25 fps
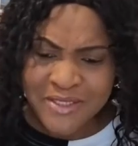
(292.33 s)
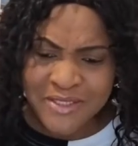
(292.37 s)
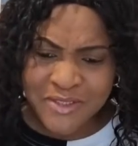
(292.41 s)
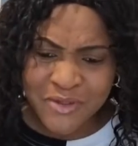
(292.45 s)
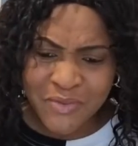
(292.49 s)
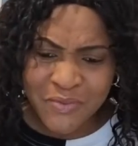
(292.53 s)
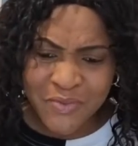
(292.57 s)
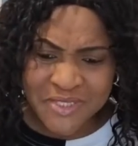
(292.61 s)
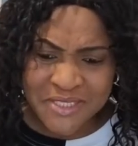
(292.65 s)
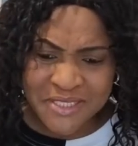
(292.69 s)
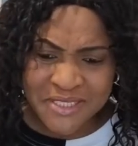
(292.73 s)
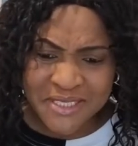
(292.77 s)

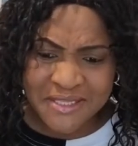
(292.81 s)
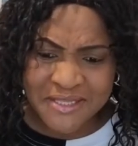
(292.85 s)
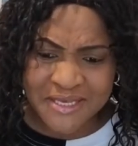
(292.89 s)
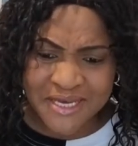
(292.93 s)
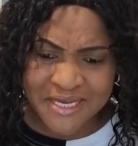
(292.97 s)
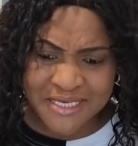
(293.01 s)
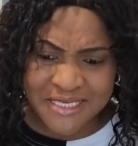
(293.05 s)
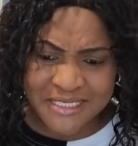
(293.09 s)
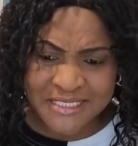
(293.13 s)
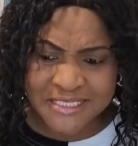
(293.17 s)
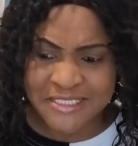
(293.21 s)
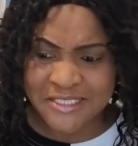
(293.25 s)
So we see
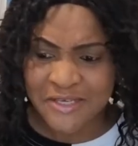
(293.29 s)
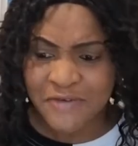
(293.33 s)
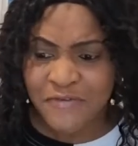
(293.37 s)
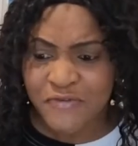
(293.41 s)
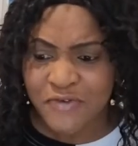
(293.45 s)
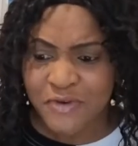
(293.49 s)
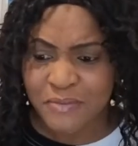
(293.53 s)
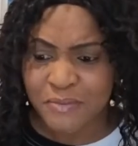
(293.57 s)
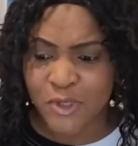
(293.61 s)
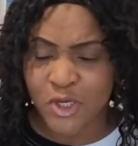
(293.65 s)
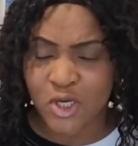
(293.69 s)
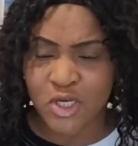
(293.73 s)
that it's
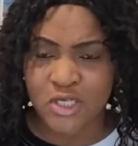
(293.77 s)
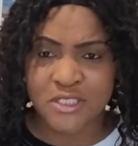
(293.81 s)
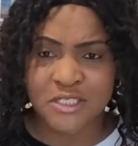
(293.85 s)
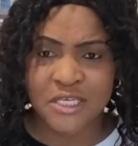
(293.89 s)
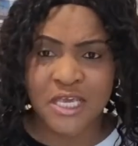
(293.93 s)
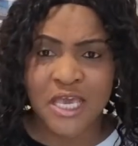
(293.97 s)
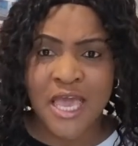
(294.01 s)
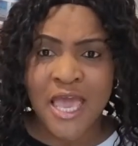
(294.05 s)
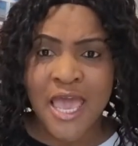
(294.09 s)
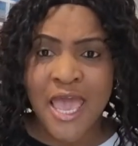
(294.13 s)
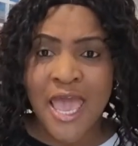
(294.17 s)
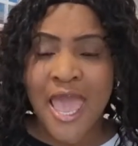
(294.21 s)
different
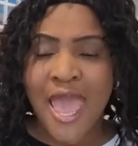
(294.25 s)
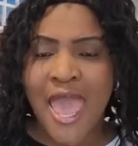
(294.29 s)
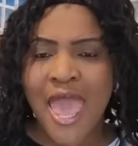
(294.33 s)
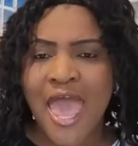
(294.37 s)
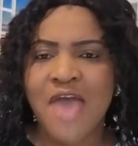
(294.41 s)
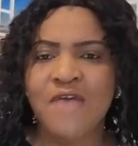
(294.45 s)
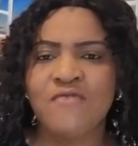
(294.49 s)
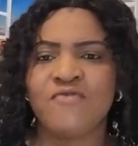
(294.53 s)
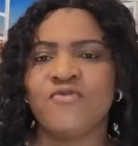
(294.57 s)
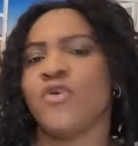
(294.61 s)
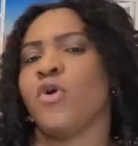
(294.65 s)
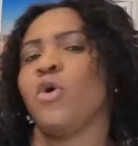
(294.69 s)
because
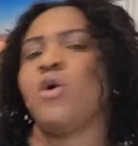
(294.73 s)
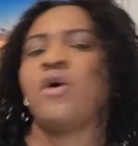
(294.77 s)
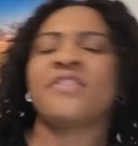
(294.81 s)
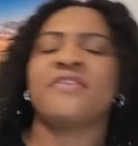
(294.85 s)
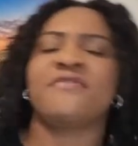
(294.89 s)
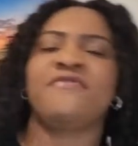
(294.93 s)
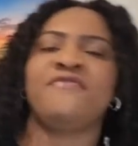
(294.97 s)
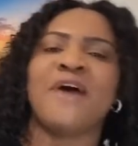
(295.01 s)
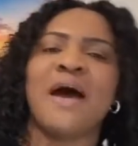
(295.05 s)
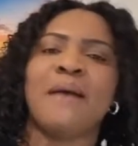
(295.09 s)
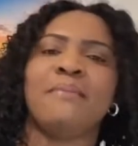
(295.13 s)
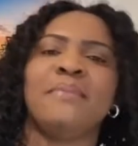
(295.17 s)
every
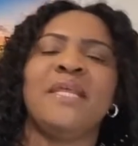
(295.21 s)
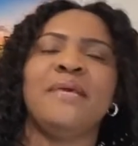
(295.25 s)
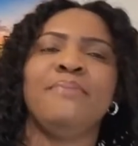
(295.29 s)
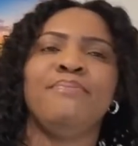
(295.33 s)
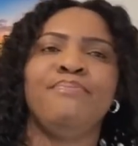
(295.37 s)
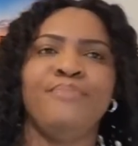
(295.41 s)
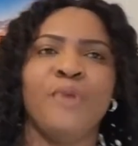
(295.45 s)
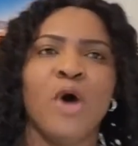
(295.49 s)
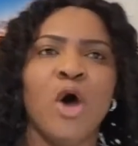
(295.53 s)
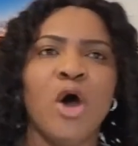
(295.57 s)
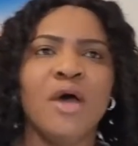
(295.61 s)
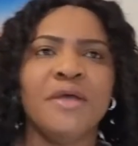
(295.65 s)
other
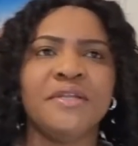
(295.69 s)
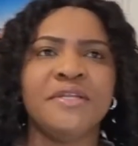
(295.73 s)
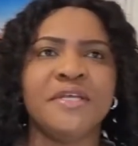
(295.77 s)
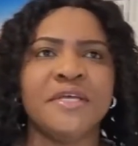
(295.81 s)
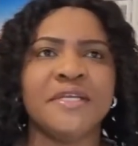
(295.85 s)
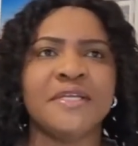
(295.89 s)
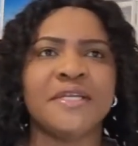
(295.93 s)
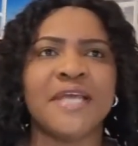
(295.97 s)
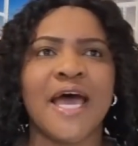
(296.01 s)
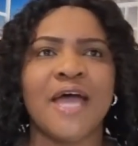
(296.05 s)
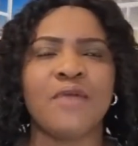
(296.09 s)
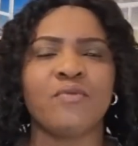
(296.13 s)
family
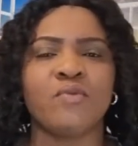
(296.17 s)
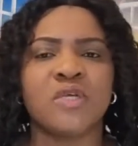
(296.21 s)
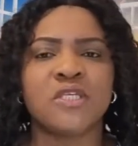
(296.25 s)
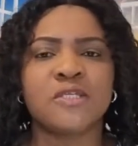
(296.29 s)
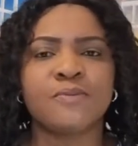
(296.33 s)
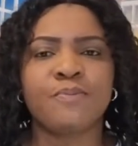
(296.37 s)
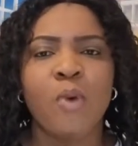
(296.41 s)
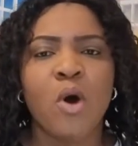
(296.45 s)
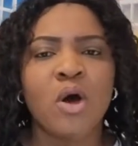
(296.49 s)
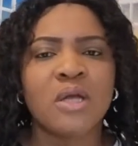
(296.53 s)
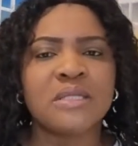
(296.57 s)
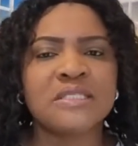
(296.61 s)
burden and
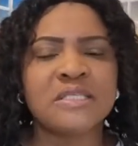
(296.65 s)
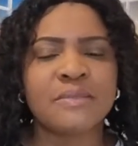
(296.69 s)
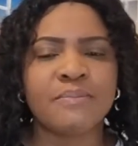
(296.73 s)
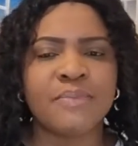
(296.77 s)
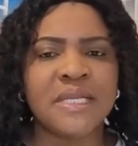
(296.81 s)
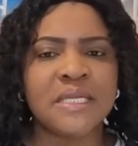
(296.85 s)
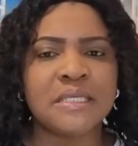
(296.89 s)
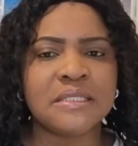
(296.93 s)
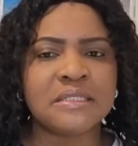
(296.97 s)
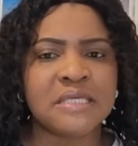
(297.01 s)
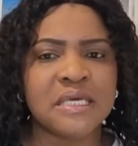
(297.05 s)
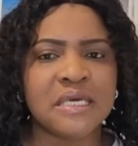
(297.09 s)

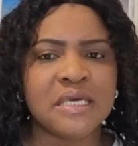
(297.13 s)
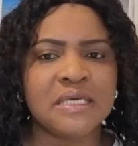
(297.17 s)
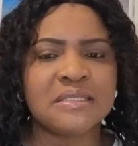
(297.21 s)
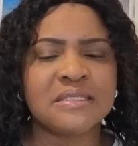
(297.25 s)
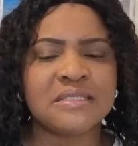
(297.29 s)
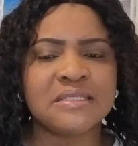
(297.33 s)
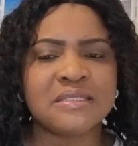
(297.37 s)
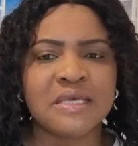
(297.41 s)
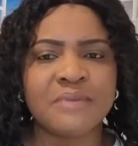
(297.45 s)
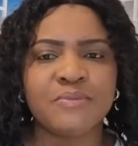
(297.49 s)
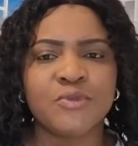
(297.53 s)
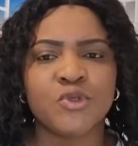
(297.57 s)

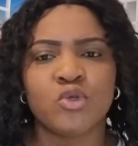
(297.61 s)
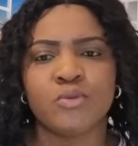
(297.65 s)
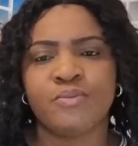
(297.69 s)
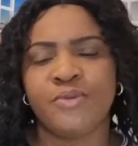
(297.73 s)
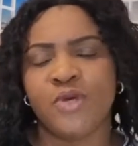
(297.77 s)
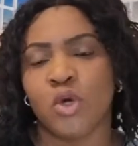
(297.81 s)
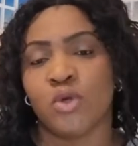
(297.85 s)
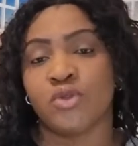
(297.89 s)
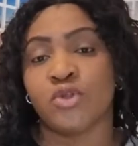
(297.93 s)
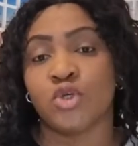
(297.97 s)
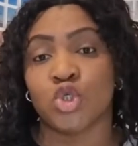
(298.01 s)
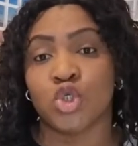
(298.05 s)
responsibility seems
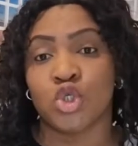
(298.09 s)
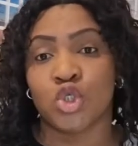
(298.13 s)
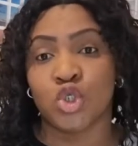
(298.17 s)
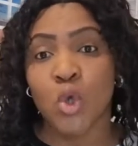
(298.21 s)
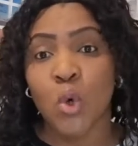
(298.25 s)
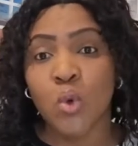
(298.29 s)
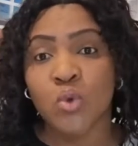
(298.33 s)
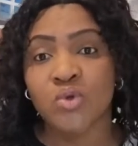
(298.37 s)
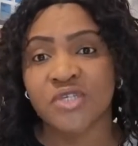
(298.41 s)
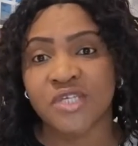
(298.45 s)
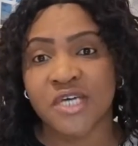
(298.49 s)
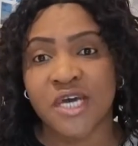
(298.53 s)
to be on the
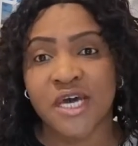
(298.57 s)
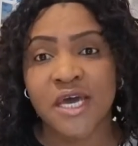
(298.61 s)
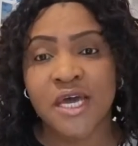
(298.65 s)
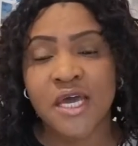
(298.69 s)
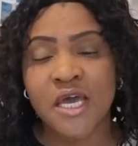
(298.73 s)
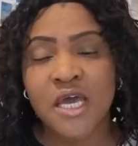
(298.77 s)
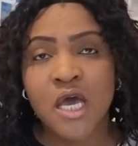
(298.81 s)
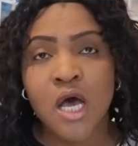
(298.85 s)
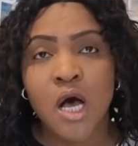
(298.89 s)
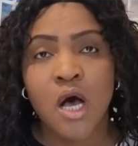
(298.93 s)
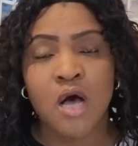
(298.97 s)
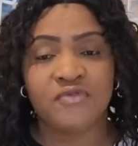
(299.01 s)

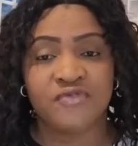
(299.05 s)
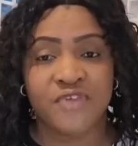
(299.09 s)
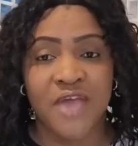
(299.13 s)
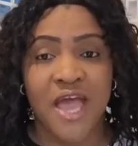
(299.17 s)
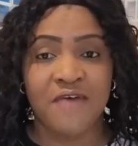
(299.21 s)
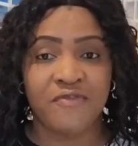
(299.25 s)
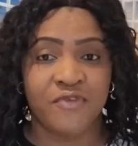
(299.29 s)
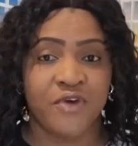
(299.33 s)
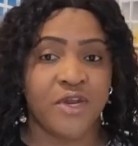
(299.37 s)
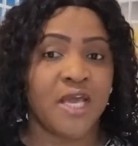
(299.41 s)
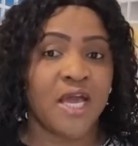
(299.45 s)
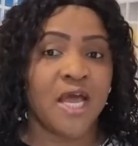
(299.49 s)
shoulder of
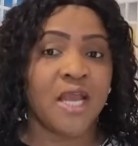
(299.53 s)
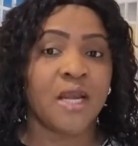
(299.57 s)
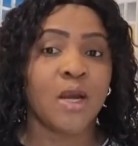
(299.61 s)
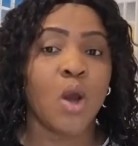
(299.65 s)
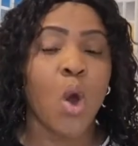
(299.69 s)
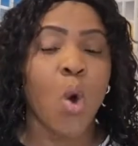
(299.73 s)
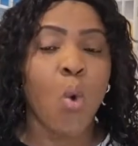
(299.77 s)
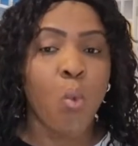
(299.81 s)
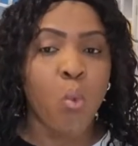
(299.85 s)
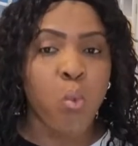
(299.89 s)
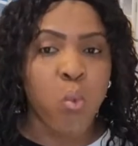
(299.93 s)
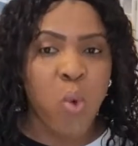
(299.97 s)
the
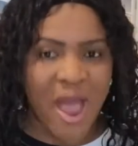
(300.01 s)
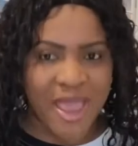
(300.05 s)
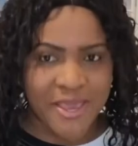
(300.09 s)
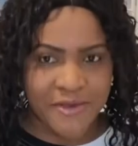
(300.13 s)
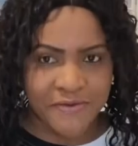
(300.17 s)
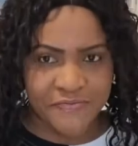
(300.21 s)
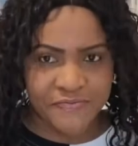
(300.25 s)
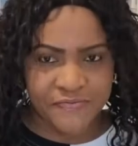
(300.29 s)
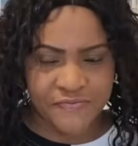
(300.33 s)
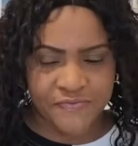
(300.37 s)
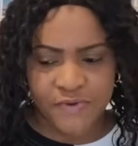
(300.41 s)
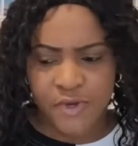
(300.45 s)
African
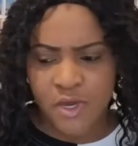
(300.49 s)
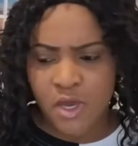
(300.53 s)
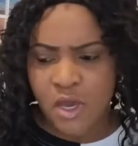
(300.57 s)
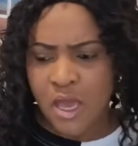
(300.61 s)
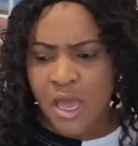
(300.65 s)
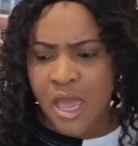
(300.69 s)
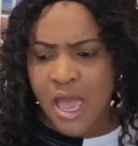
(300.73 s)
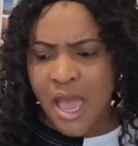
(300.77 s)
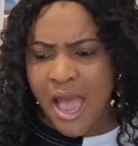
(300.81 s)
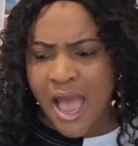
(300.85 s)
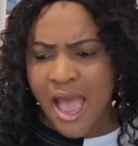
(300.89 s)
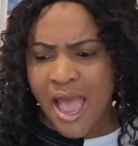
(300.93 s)
wife.
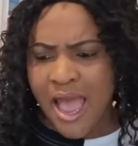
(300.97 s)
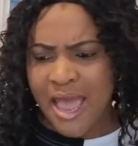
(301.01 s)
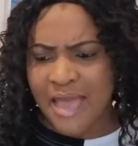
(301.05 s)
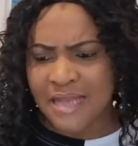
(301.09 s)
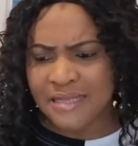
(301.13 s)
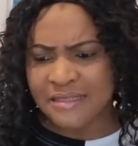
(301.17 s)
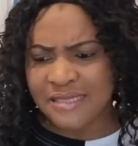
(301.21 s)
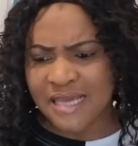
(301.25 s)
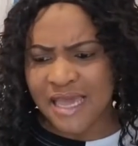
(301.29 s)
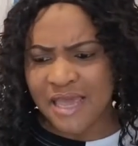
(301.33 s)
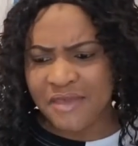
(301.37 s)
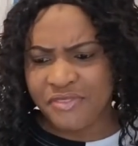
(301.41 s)

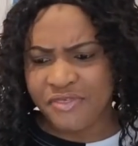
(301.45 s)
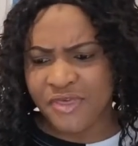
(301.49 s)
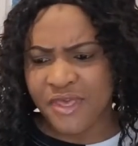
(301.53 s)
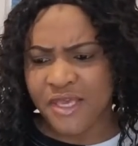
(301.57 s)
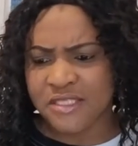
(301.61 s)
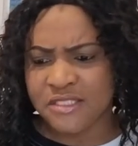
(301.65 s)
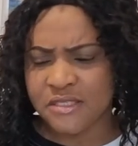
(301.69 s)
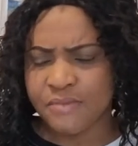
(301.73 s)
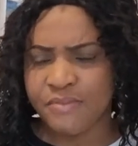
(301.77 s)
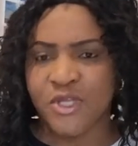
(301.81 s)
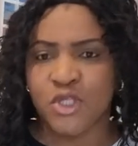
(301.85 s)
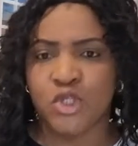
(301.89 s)
And I
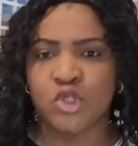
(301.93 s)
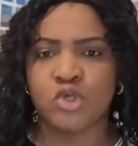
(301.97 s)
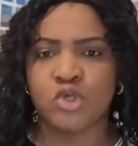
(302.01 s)
think it's a